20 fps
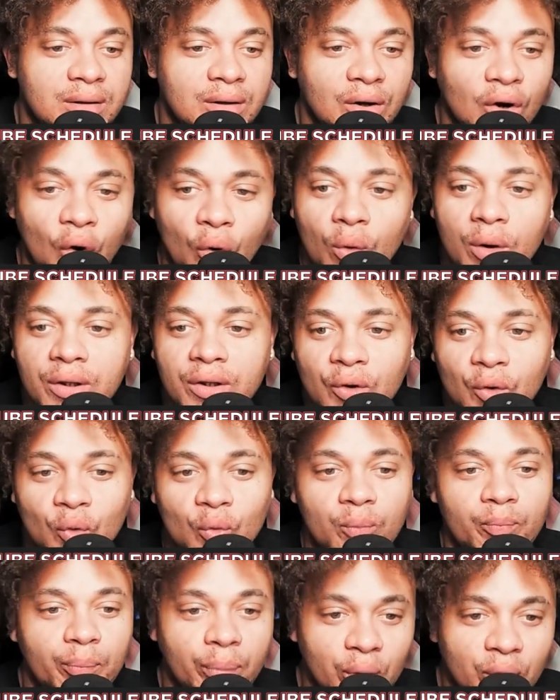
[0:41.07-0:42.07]
Going
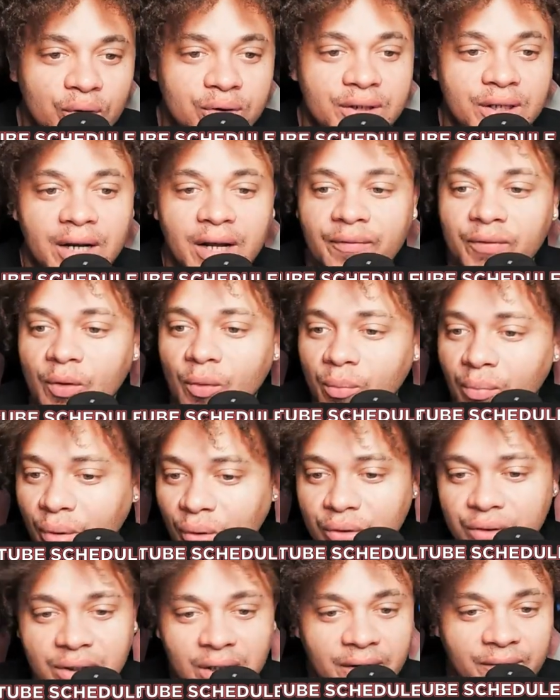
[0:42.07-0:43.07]
through bullshit after
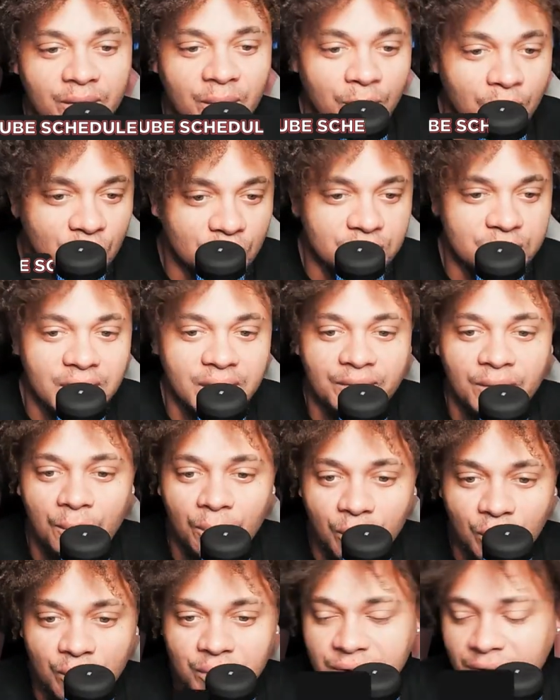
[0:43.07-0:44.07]
bullshit after bullshit after
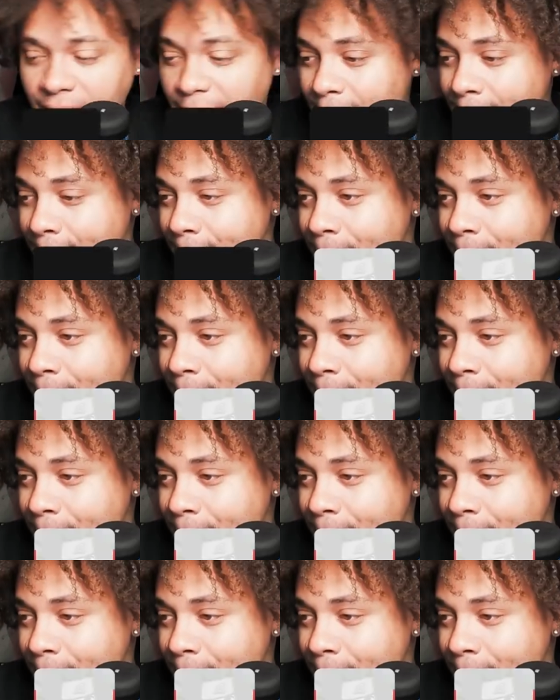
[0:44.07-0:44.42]
bullshit.